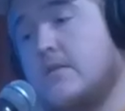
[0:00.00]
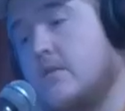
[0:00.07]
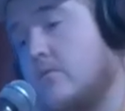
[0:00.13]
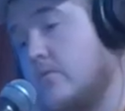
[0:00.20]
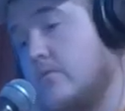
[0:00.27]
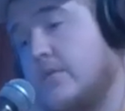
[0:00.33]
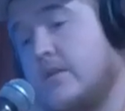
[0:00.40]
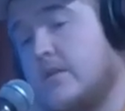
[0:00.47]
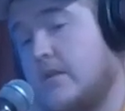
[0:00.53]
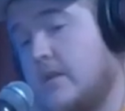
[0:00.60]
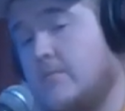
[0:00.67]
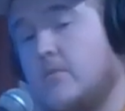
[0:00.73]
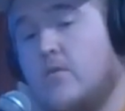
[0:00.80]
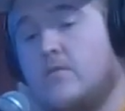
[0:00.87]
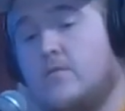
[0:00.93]
so when we're going
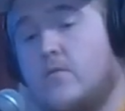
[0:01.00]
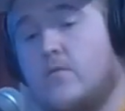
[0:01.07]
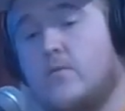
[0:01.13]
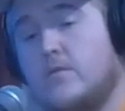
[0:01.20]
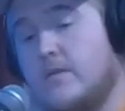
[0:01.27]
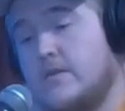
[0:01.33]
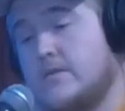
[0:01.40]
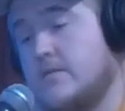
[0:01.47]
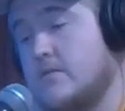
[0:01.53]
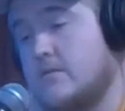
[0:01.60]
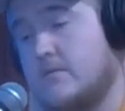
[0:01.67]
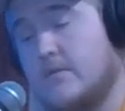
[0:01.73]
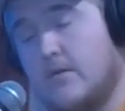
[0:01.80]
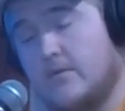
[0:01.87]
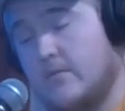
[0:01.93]
to keep going forward with this,
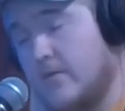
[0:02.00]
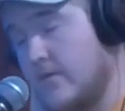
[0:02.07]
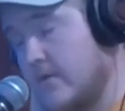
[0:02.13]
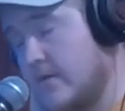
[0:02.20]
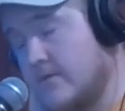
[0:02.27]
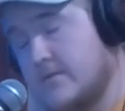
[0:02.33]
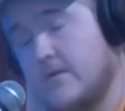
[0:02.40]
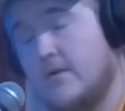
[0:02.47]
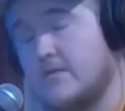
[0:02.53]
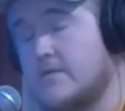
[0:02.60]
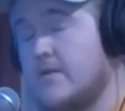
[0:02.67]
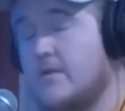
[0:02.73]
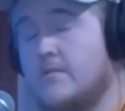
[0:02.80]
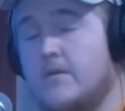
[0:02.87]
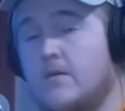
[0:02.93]
don't worry, there's
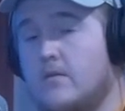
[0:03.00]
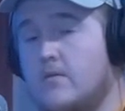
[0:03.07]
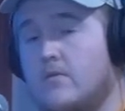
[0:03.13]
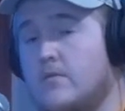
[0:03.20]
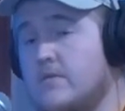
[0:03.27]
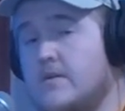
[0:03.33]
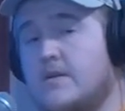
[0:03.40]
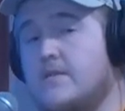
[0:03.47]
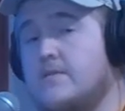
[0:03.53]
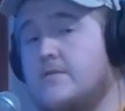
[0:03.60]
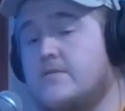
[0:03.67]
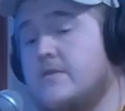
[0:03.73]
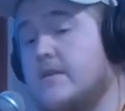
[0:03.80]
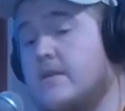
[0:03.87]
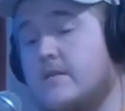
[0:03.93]
also going to be always ice
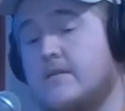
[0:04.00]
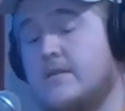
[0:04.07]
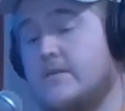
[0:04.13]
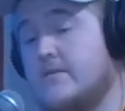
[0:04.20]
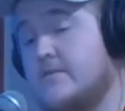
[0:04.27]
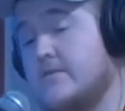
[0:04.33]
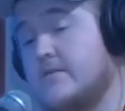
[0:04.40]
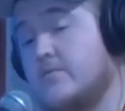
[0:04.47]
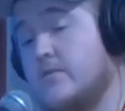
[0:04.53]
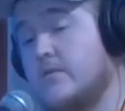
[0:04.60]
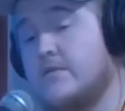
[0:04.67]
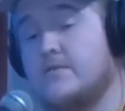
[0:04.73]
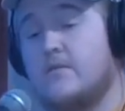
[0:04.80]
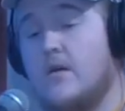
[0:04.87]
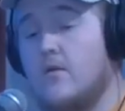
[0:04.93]
fishing. This is just
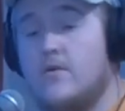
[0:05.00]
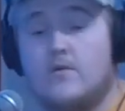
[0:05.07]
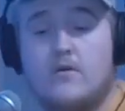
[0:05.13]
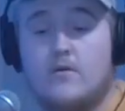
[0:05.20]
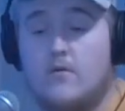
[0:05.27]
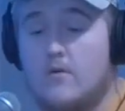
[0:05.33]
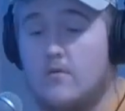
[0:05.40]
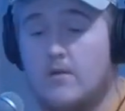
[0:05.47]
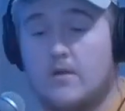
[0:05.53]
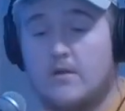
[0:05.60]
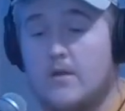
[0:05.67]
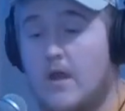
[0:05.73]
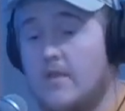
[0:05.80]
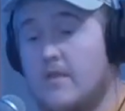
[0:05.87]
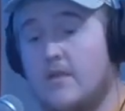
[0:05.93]
when it's slower or
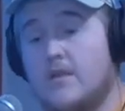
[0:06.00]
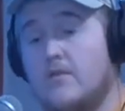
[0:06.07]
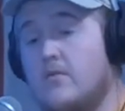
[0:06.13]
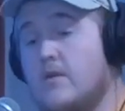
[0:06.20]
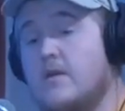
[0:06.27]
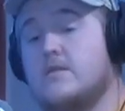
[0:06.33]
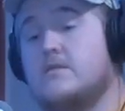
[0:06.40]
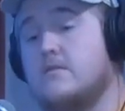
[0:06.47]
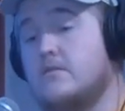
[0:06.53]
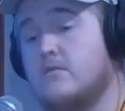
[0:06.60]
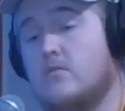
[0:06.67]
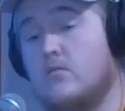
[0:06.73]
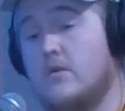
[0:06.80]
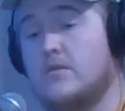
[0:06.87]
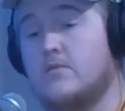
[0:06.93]
when I think you guys
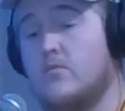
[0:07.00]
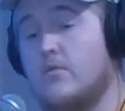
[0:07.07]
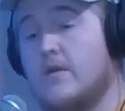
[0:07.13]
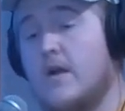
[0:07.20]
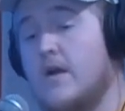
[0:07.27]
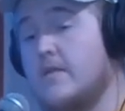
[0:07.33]
want some more